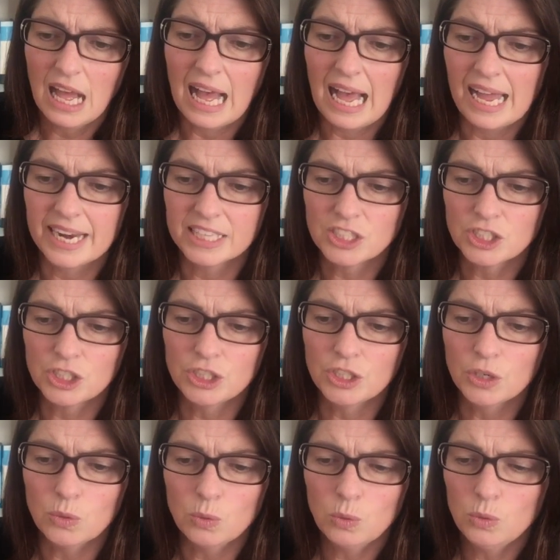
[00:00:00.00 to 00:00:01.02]
and its
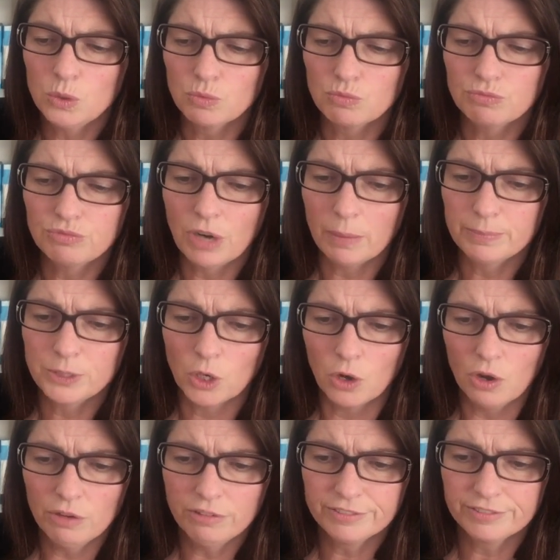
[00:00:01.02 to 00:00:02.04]
nose rubbed
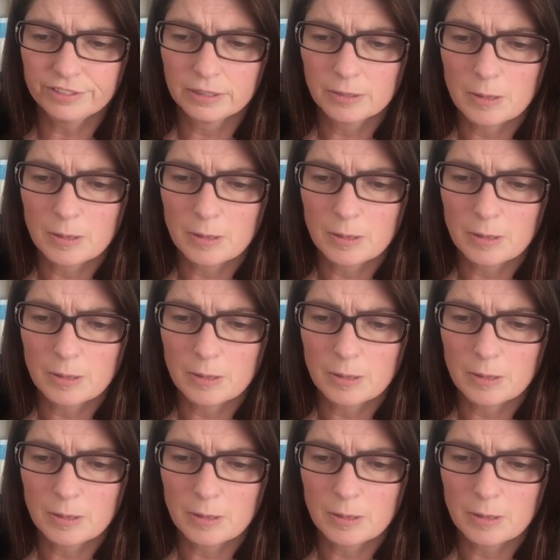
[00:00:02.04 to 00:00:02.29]
off.